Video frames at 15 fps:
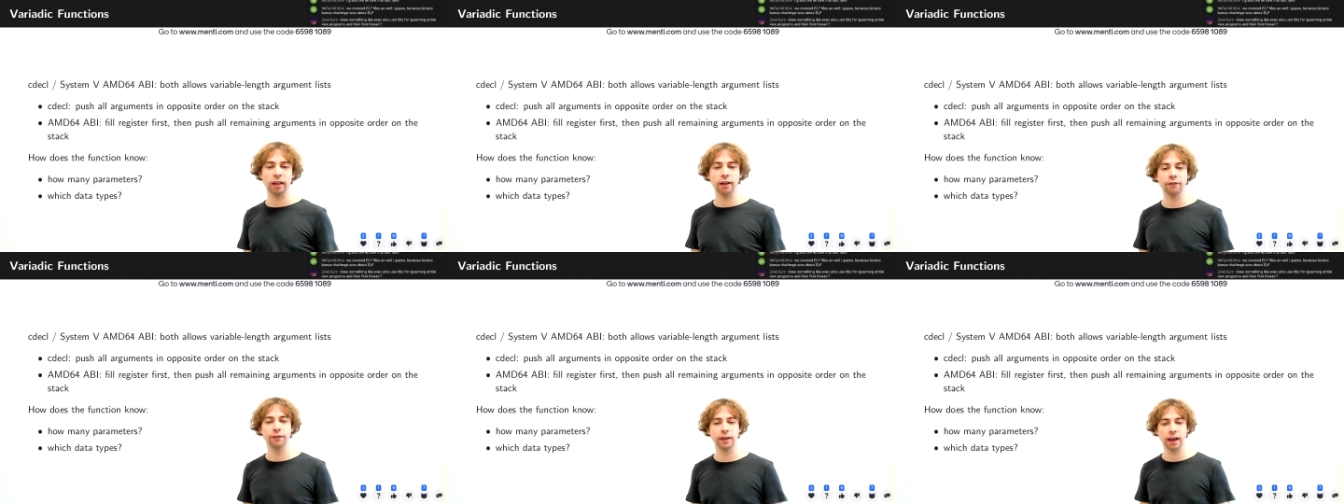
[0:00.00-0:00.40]

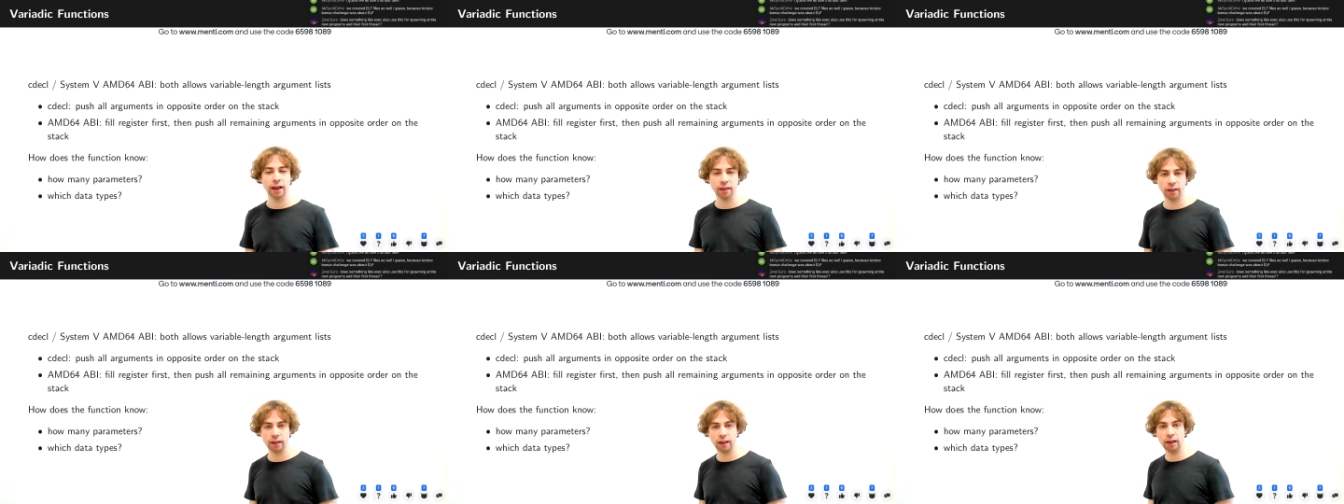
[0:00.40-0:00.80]
If
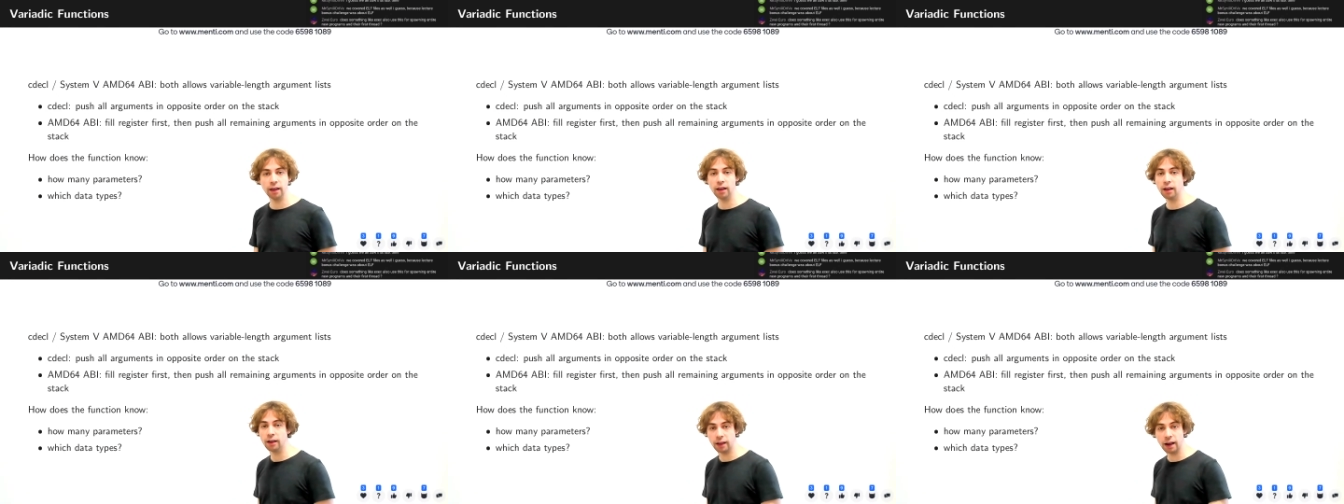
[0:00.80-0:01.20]
yes,
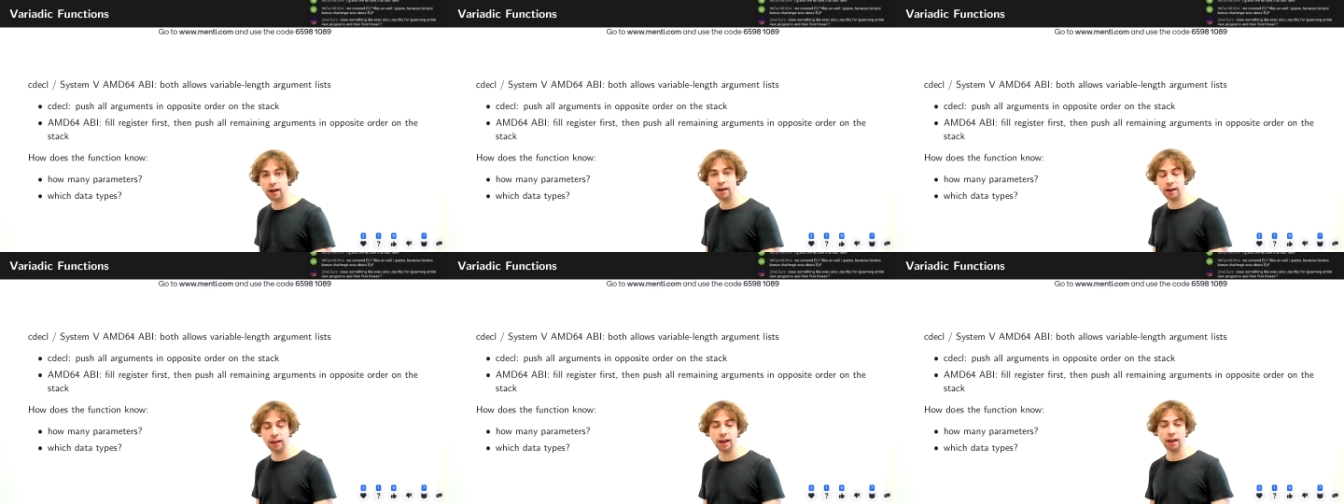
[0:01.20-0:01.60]

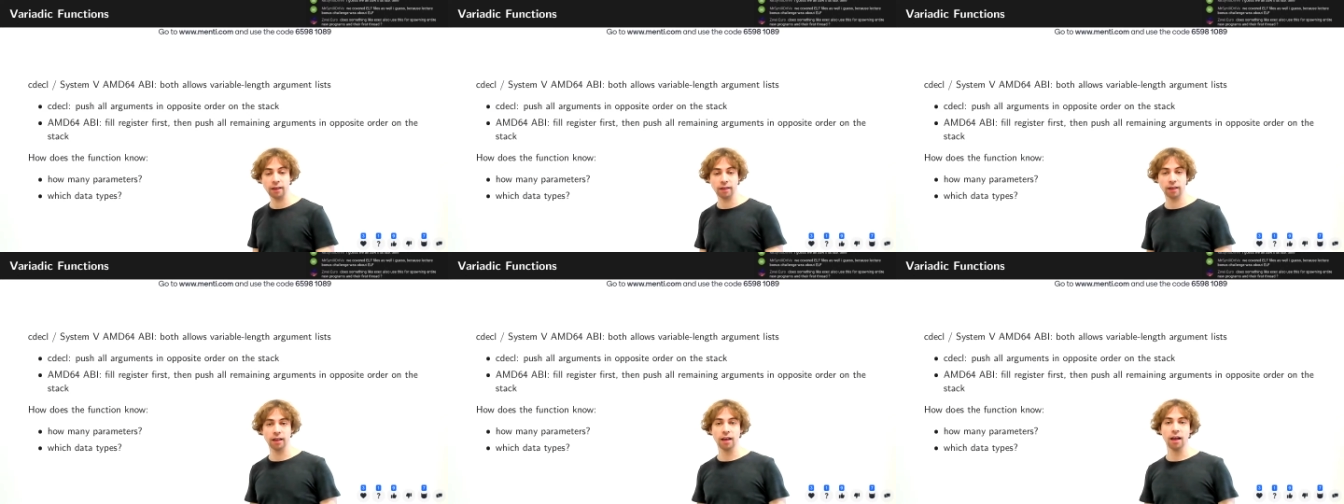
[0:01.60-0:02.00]
then
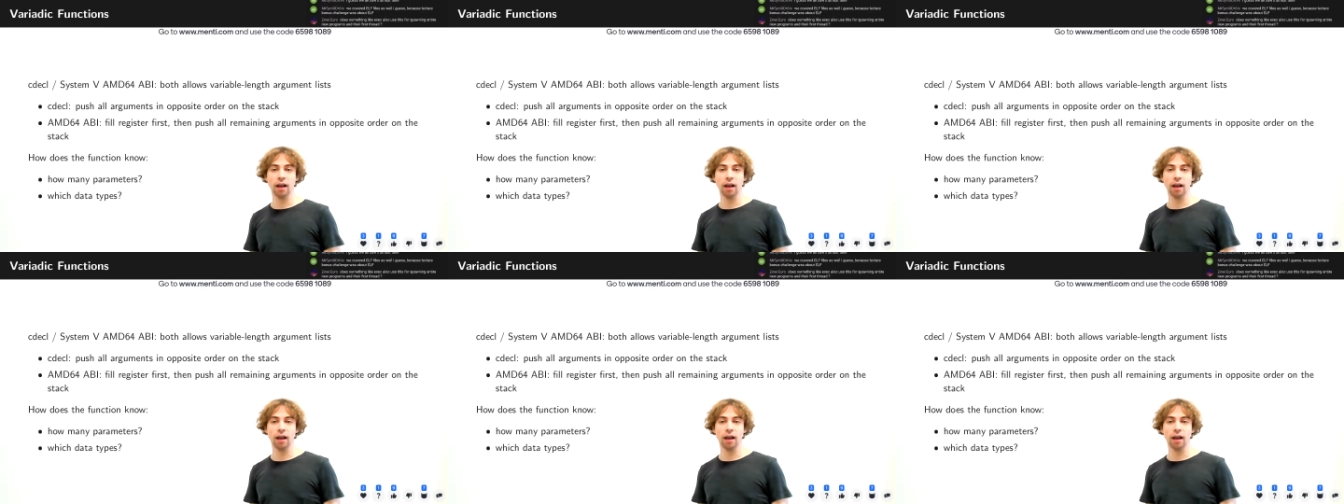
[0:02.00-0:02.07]
yes.